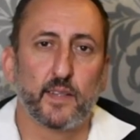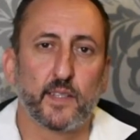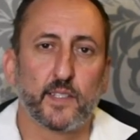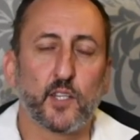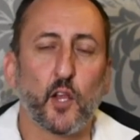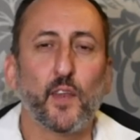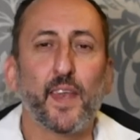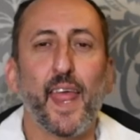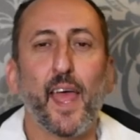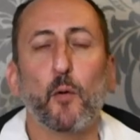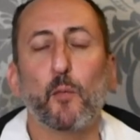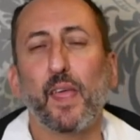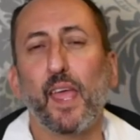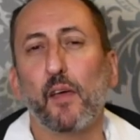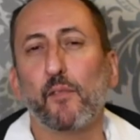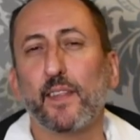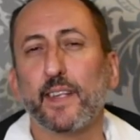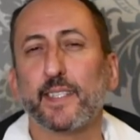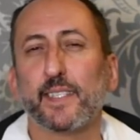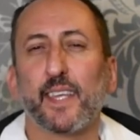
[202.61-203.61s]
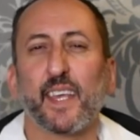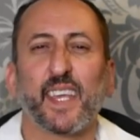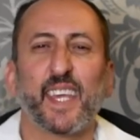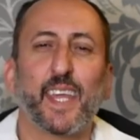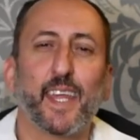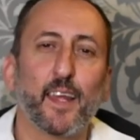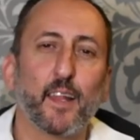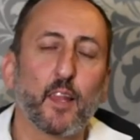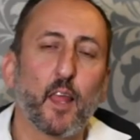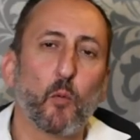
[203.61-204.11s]
So now we have this
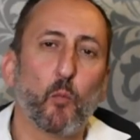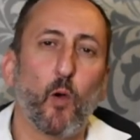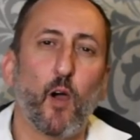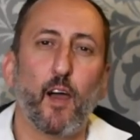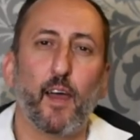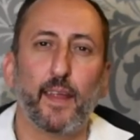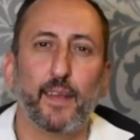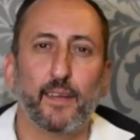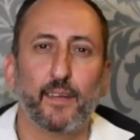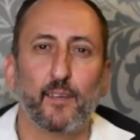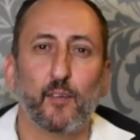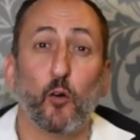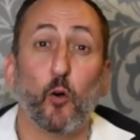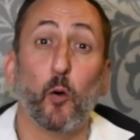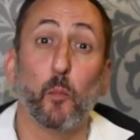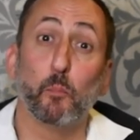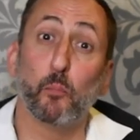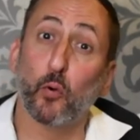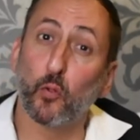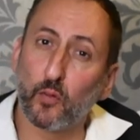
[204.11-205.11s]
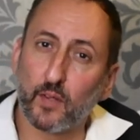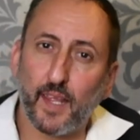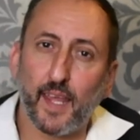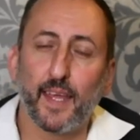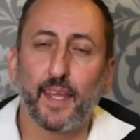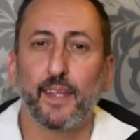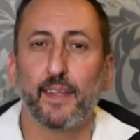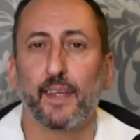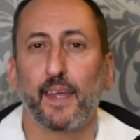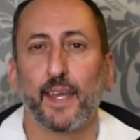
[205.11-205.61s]
tequila wine, or
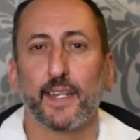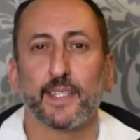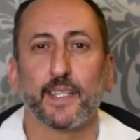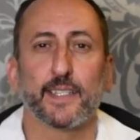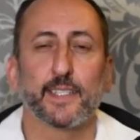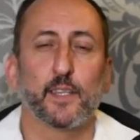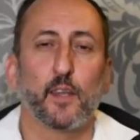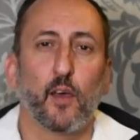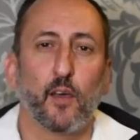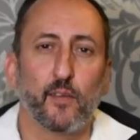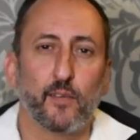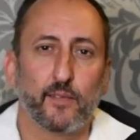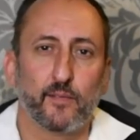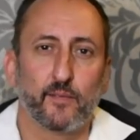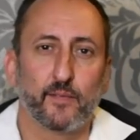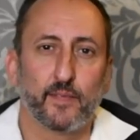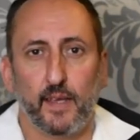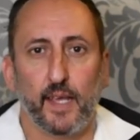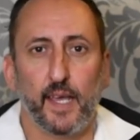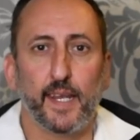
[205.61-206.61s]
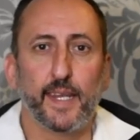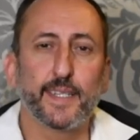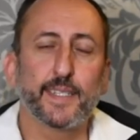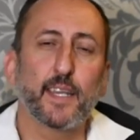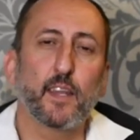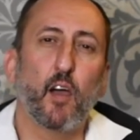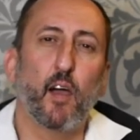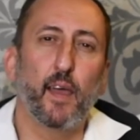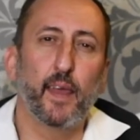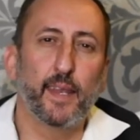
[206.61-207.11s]
pulque as it's known. It
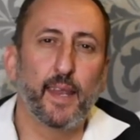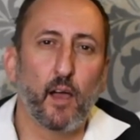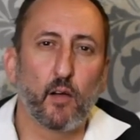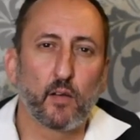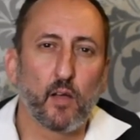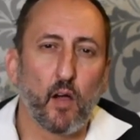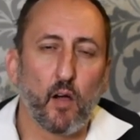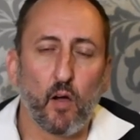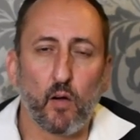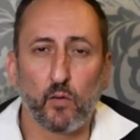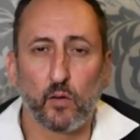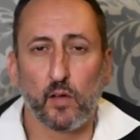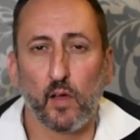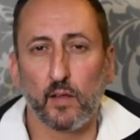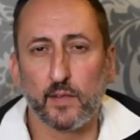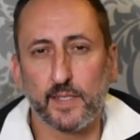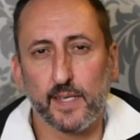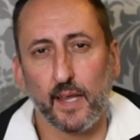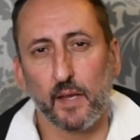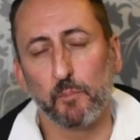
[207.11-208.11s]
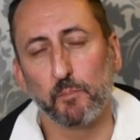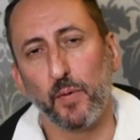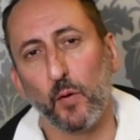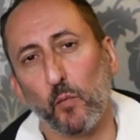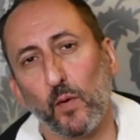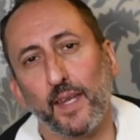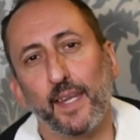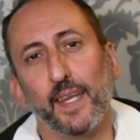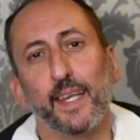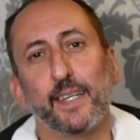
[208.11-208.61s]
isn't high in alcohol content, but
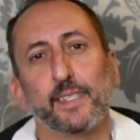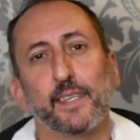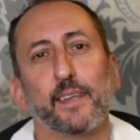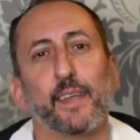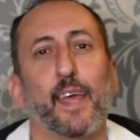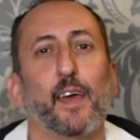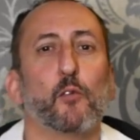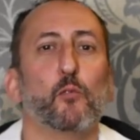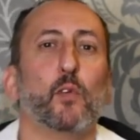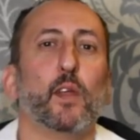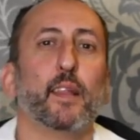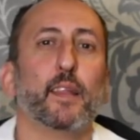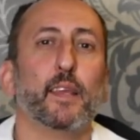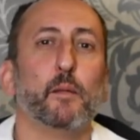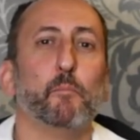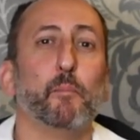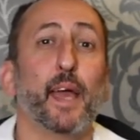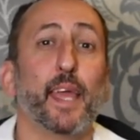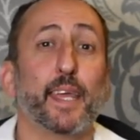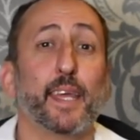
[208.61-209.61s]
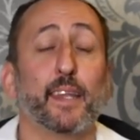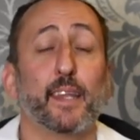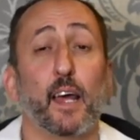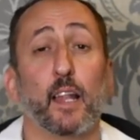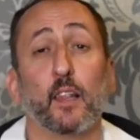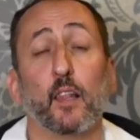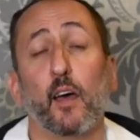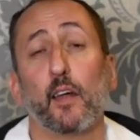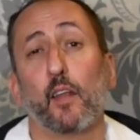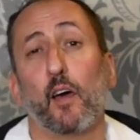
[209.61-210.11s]
we need to now really make it a
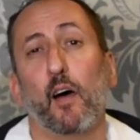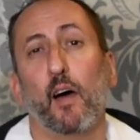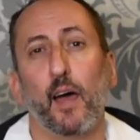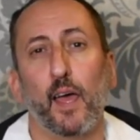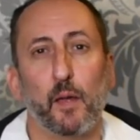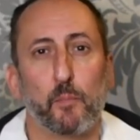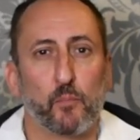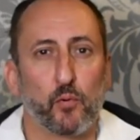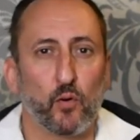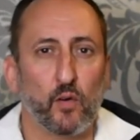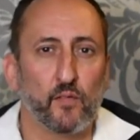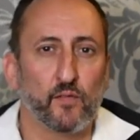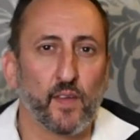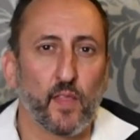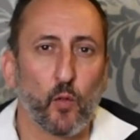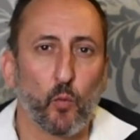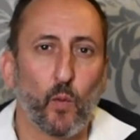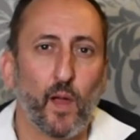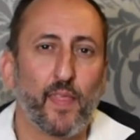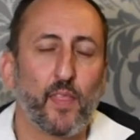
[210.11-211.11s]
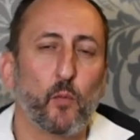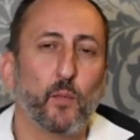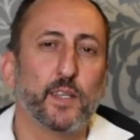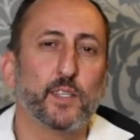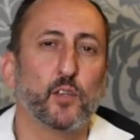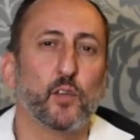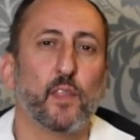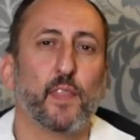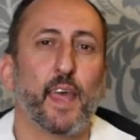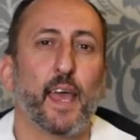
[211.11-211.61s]
lot higher proof. And the way that we
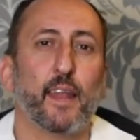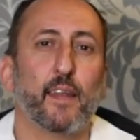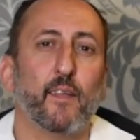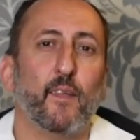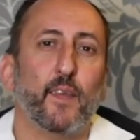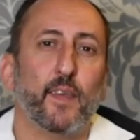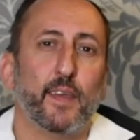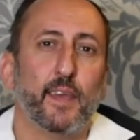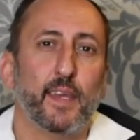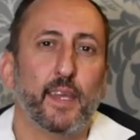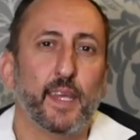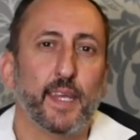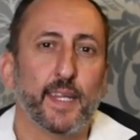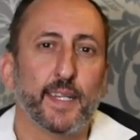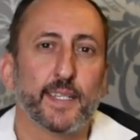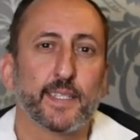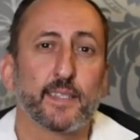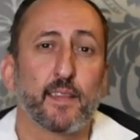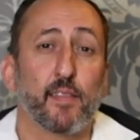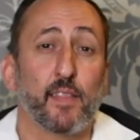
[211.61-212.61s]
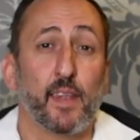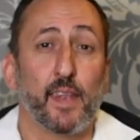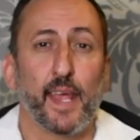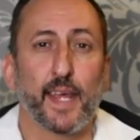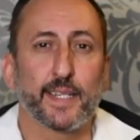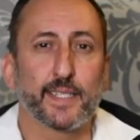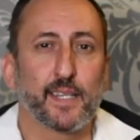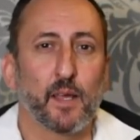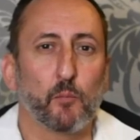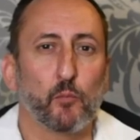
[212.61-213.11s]
do that is the
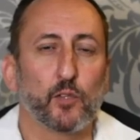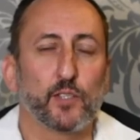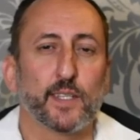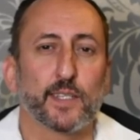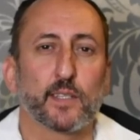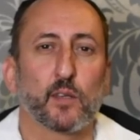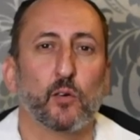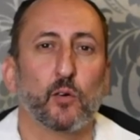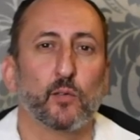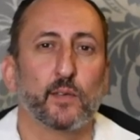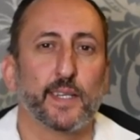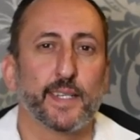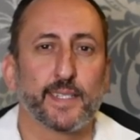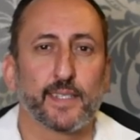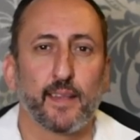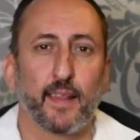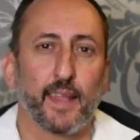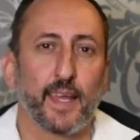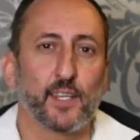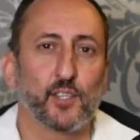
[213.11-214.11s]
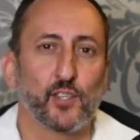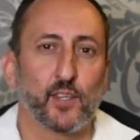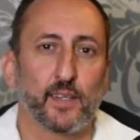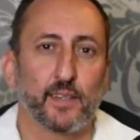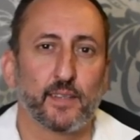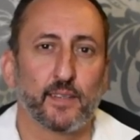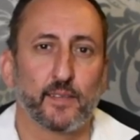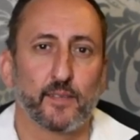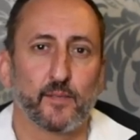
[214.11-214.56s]
next step, which is called distillation.